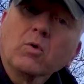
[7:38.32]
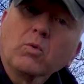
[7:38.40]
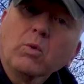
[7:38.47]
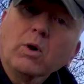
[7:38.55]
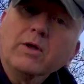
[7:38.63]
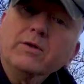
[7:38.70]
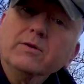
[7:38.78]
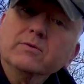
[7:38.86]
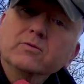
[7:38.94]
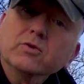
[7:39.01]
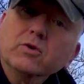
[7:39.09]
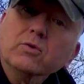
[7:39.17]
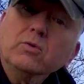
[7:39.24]
1,
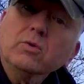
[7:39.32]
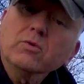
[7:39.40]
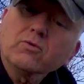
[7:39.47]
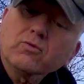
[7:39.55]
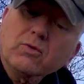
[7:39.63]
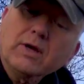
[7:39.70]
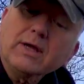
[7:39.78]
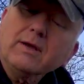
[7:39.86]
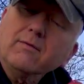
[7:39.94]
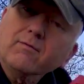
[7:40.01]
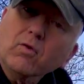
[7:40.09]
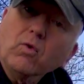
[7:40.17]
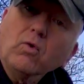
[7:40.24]
2, 3,
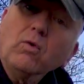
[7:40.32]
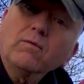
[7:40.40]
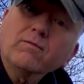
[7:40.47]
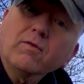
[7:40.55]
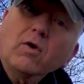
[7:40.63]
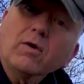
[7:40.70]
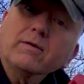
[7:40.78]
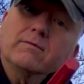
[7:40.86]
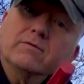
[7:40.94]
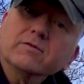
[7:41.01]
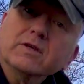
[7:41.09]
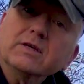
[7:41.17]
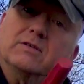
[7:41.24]
4, 5,
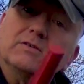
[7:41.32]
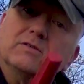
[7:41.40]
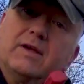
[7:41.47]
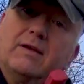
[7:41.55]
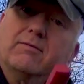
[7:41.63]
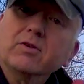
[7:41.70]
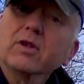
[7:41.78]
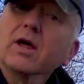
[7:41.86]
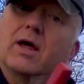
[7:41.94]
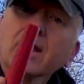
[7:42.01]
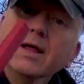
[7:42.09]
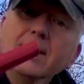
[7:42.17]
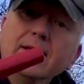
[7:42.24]
6, 7.
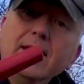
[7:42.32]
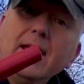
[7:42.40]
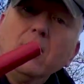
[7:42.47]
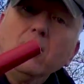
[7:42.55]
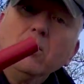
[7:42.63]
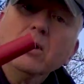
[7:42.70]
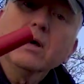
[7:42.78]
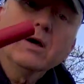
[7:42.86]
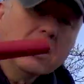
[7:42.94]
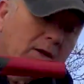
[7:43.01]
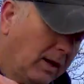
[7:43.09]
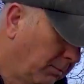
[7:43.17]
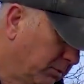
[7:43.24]
Now,
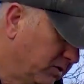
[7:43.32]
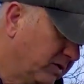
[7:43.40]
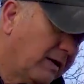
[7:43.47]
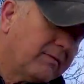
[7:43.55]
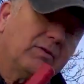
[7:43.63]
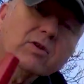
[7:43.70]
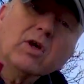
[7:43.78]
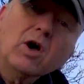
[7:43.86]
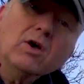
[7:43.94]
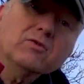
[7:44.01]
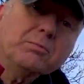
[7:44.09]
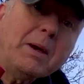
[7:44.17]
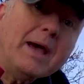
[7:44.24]
number 7
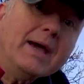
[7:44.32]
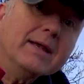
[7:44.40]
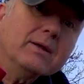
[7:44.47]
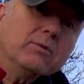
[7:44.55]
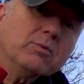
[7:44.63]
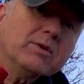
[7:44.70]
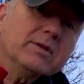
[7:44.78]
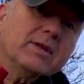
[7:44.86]
has paired it with the